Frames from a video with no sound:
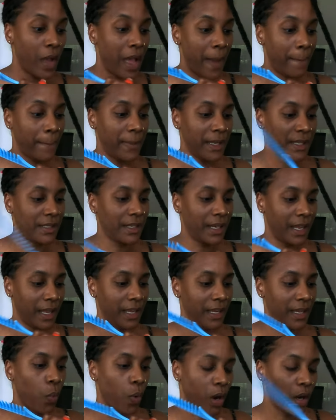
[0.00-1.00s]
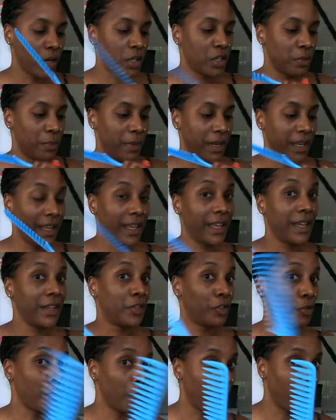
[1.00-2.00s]
happy to like wash my hair
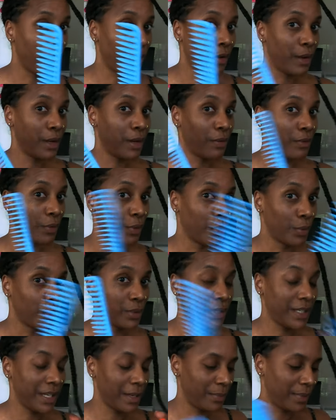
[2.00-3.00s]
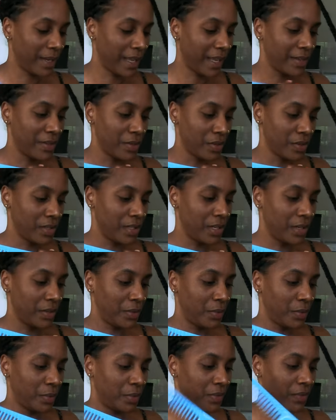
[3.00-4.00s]
tomorrow. I have a whole day planned, so stay
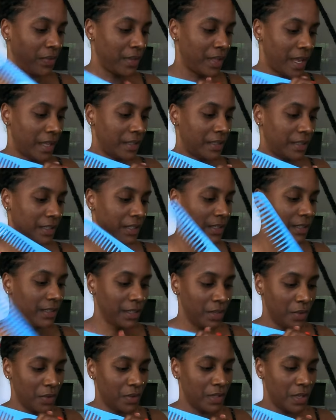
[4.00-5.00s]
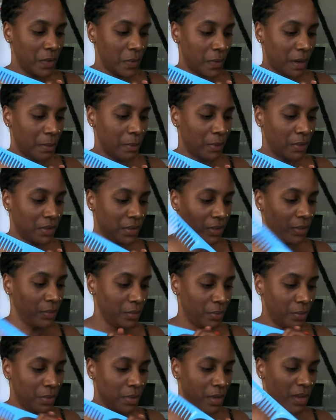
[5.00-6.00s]
tuned for that to continue seeing what I'm going to
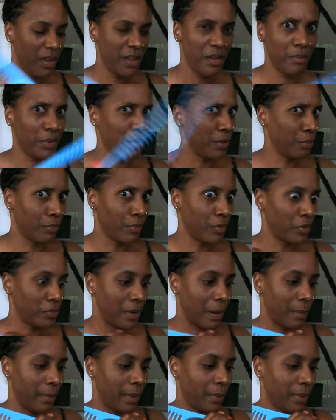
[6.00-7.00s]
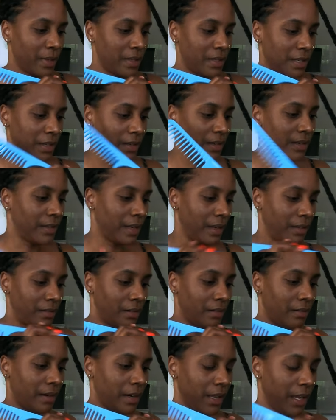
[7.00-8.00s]
do. But you most probably would see it in the
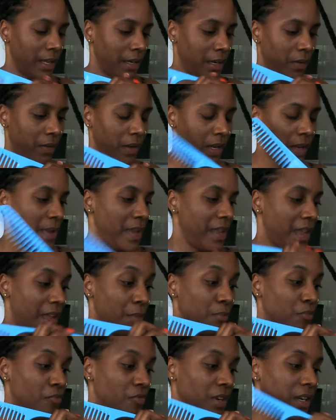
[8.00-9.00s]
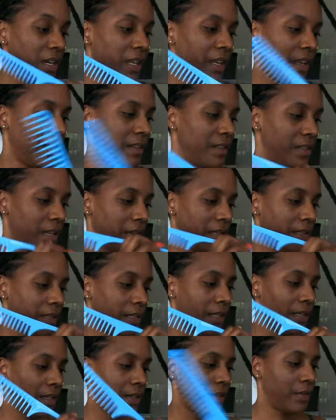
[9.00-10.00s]
title already anyway. But yeah, I'm really
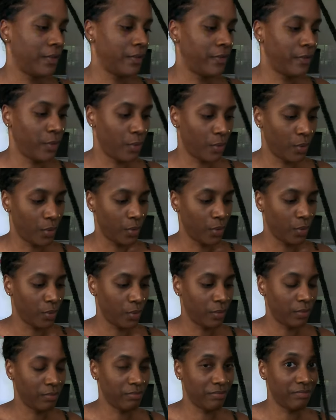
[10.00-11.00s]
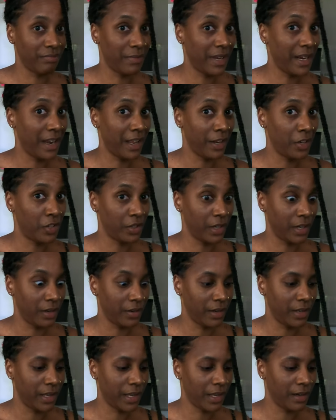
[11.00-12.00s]
excited for my natural
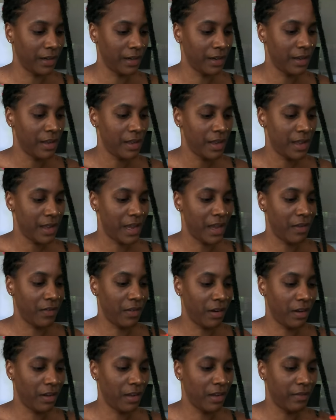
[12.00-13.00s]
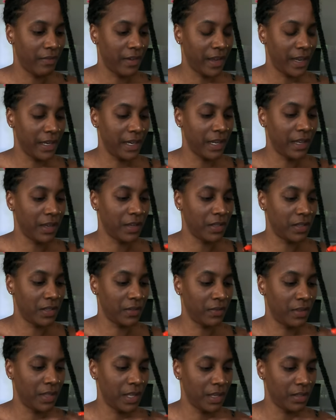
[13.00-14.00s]
hair again. I have a lot of ideas
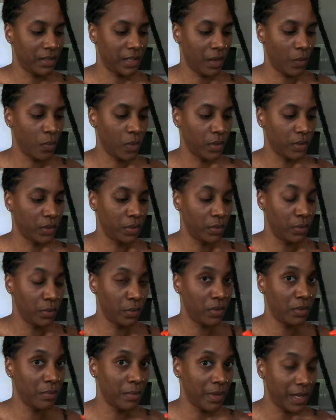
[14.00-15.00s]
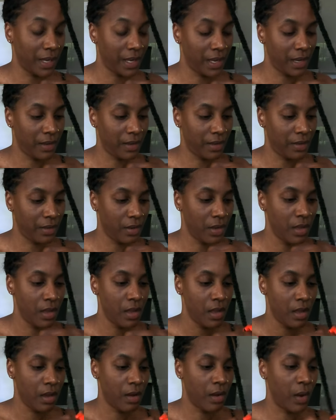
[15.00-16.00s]
of things I want to do to my hair,
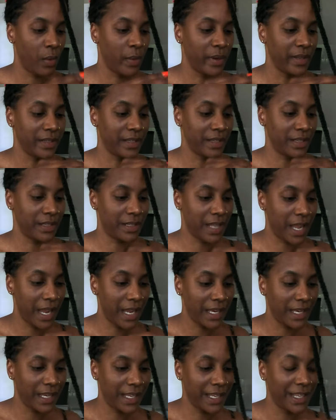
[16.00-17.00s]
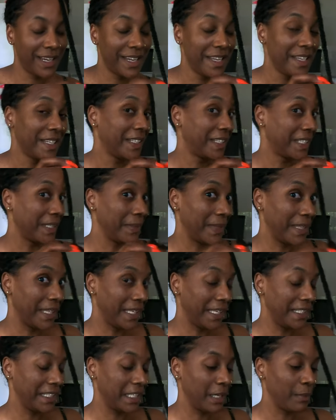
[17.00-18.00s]
how I want to style it, some
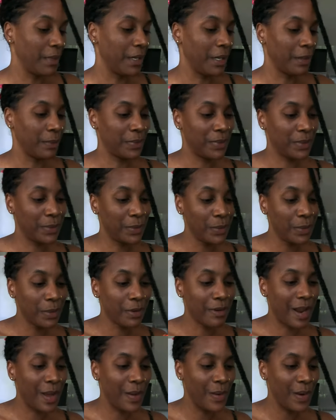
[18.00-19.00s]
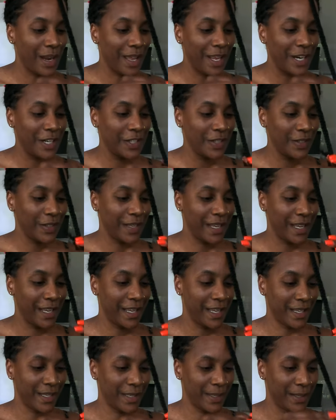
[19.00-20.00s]
things coming up soon around natural
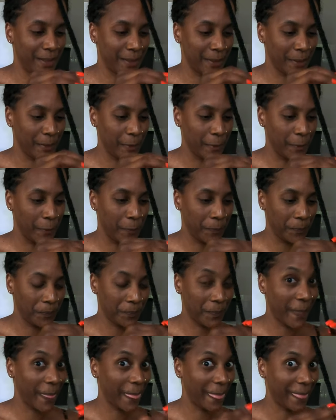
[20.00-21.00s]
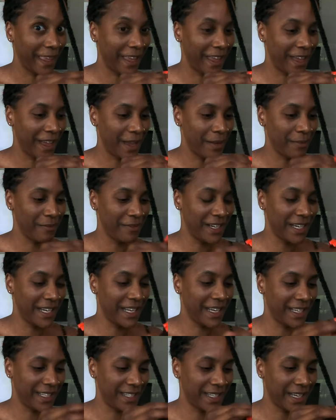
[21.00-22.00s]
hair. So yeah, I'm really
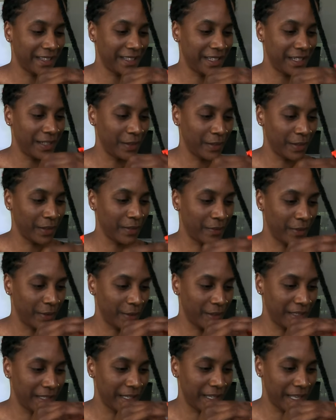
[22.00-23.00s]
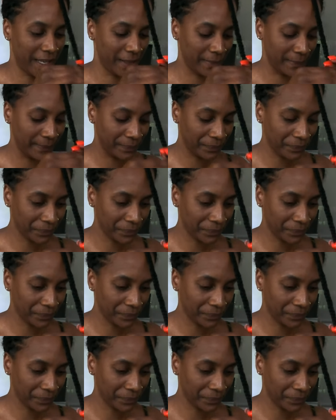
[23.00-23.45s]
excited and looking forward to that.